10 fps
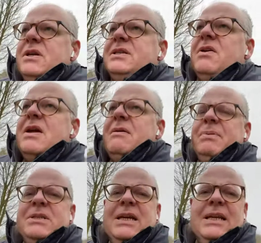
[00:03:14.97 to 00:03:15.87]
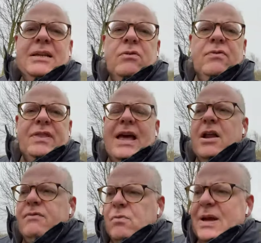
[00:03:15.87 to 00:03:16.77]
so particularly you'd look for that
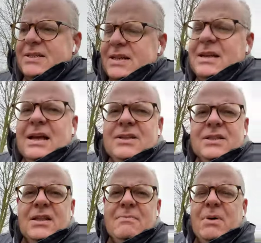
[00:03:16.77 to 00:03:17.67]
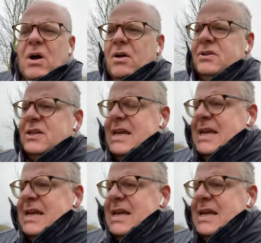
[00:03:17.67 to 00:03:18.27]
over western and southern parts